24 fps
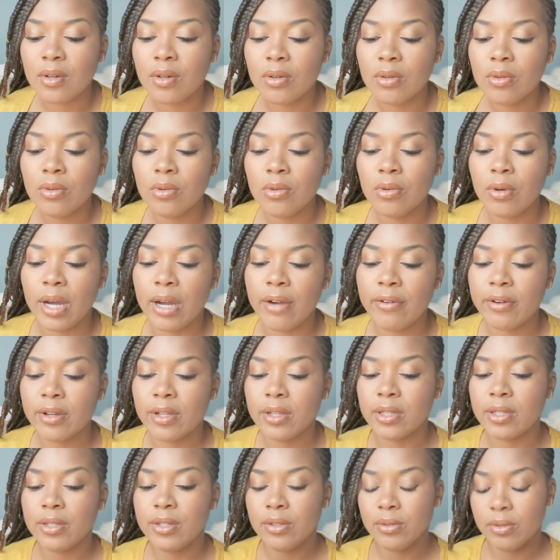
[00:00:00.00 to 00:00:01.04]
Ooh, I
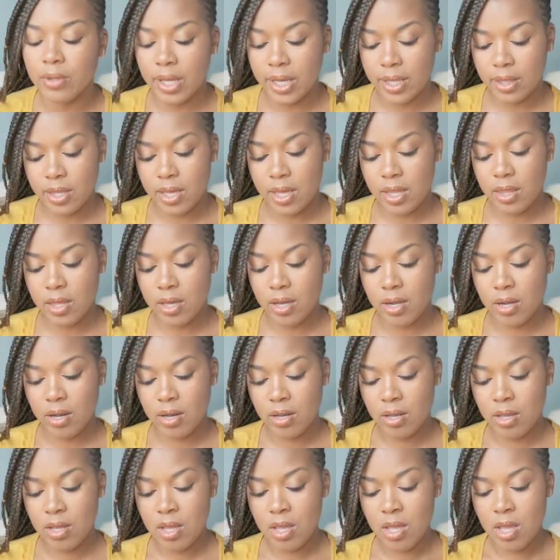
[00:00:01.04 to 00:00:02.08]
really do like that there.
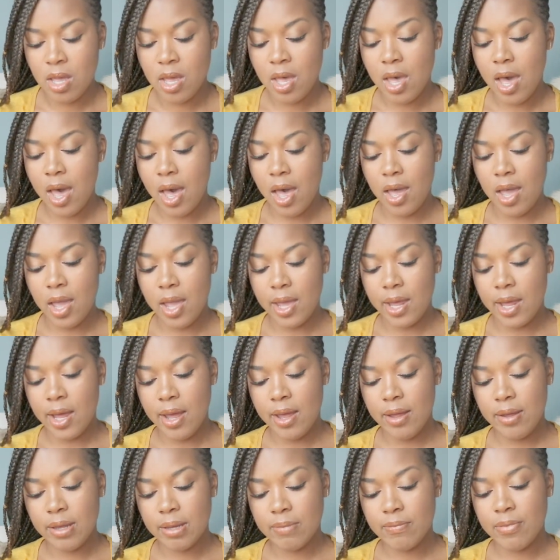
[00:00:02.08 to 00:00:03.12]

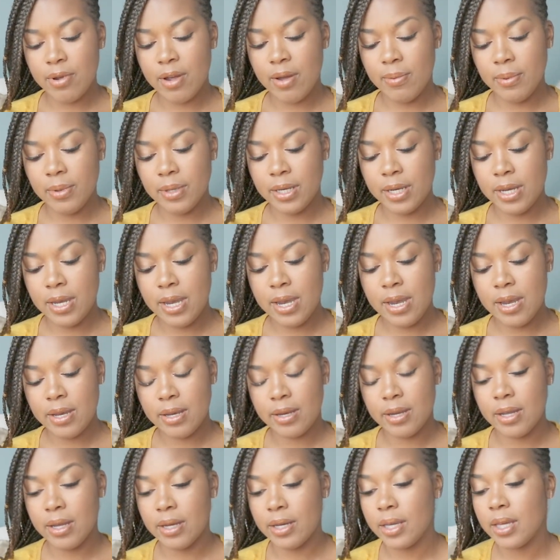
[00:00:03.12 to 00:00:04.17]
I'm probably
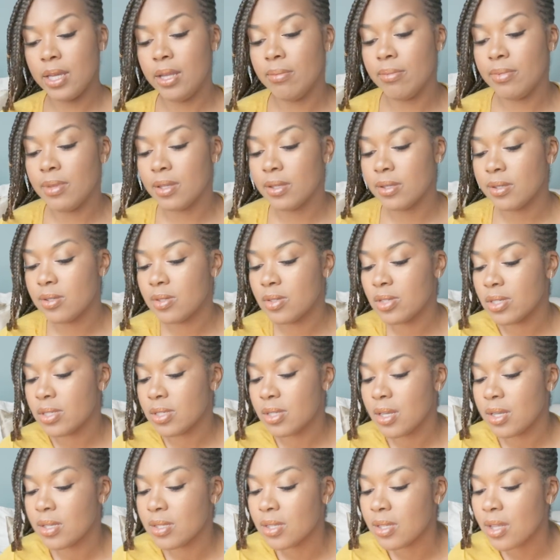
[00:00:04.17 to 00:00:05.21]
gonna keep this just
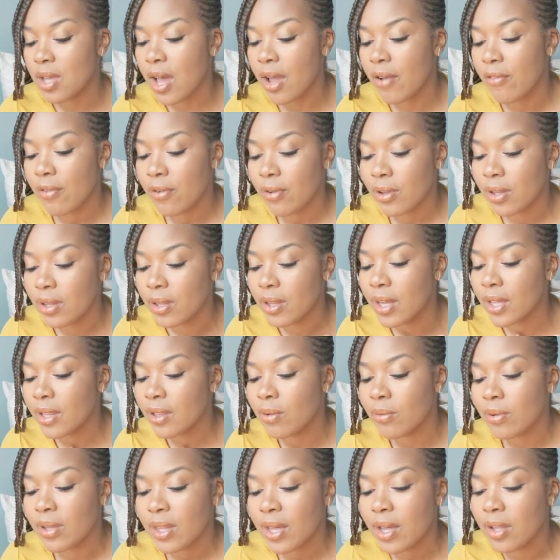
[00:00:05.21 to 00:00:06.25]
because I really like
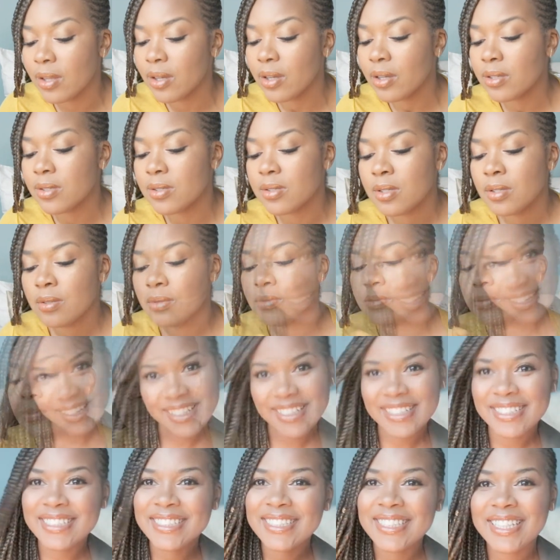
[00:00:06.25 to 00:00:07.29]
the way that looks. And you
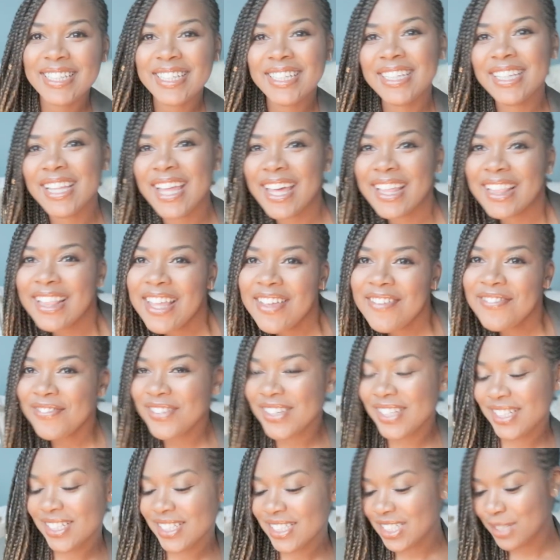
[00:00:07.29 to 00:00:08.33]
can see like the
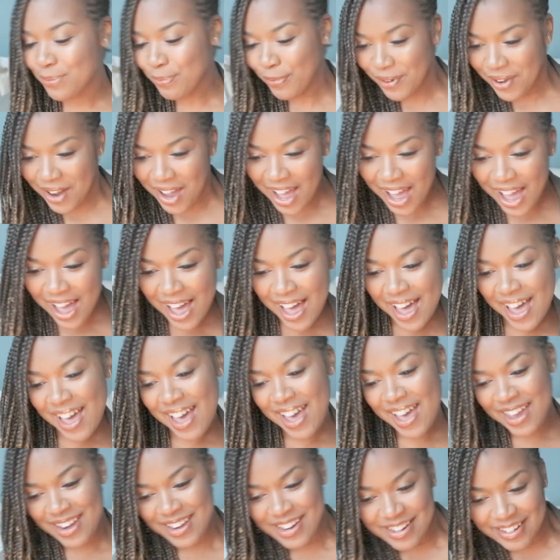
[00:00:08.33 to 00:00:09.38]
finished
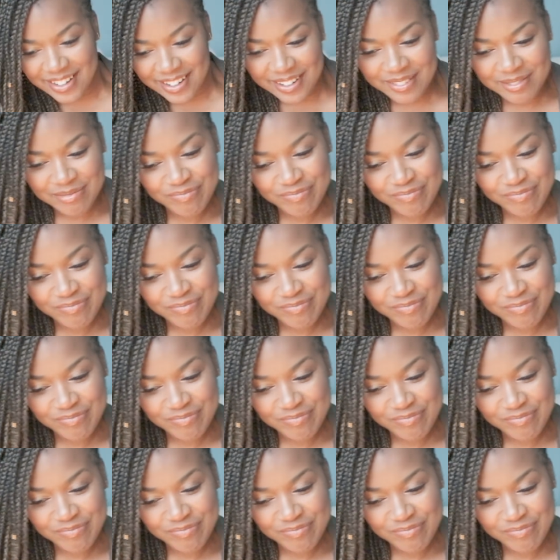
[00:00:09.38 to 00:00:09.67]
product.